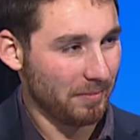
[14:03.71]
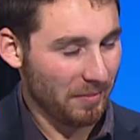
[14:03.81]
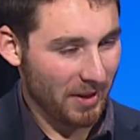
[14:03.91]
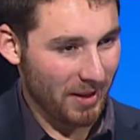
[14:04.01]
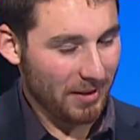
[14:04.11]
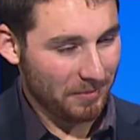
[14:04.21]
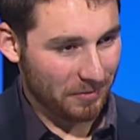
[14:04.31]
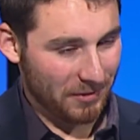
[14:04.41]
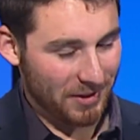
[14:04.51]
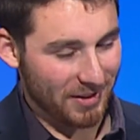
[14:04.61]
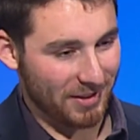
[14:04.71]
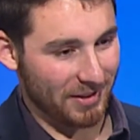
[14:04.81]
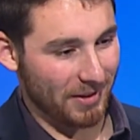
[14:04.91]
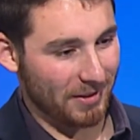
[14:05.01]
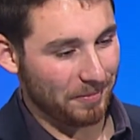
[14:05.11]
really. That's
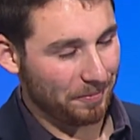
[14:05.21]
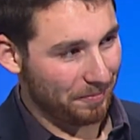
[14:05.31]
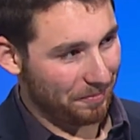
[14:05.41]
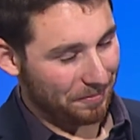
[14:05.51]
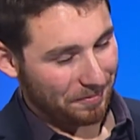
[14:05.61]
the power of it.